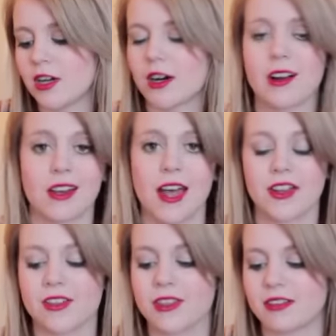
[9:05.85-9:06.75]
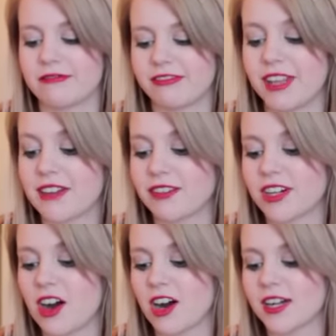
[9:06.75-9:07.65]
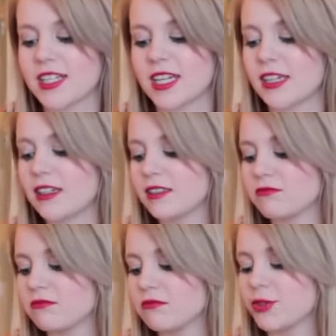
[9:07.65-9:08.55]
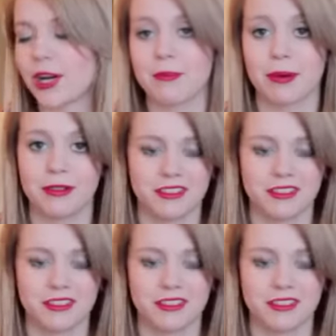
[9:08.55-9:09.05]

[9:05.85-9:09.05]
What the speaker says: or not color, the flavor Arctic Grape.